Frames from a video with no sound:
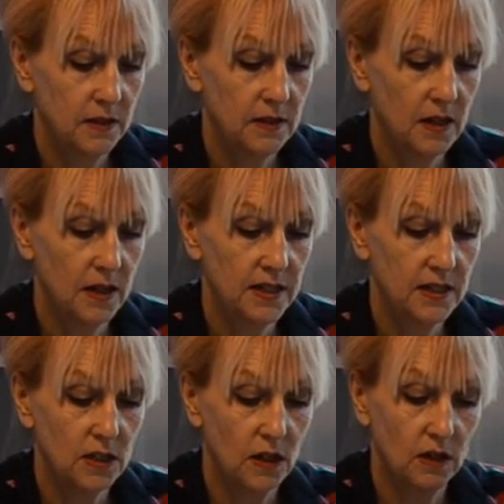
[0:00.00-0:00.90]
size
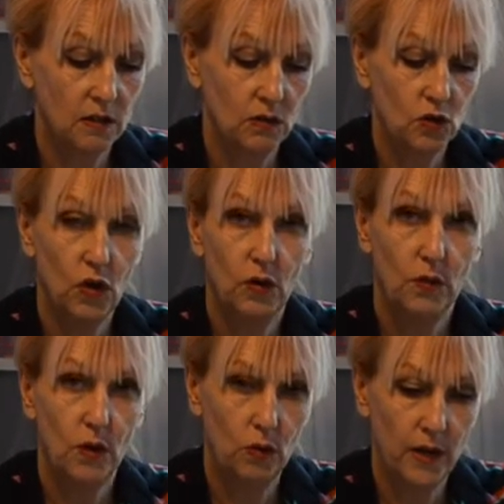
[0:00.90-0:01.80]
as a toilet
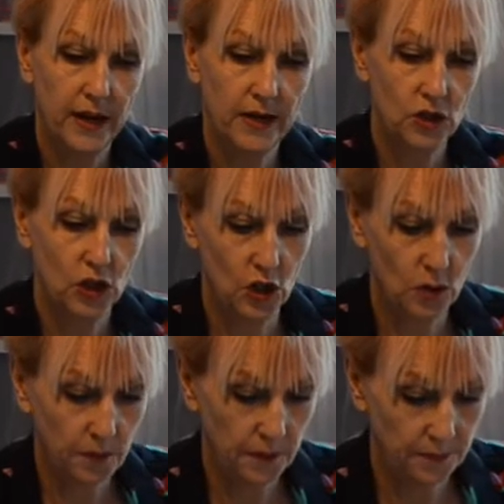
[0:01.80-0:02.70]
roll in a
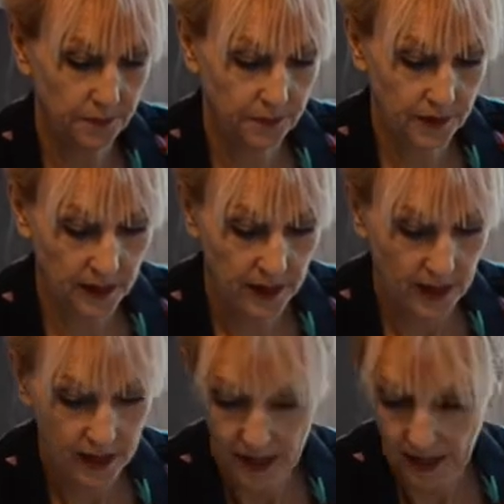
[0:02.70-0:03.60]
tube.
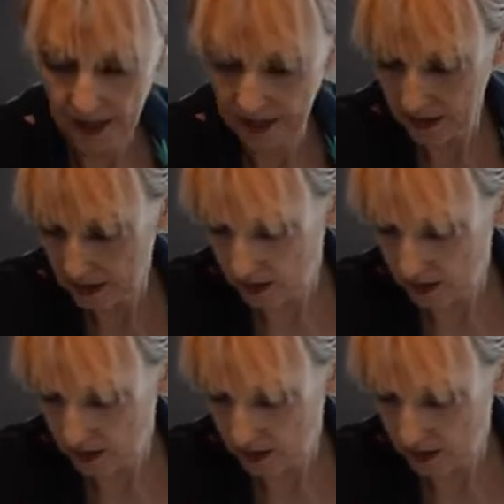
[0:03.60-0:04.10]
And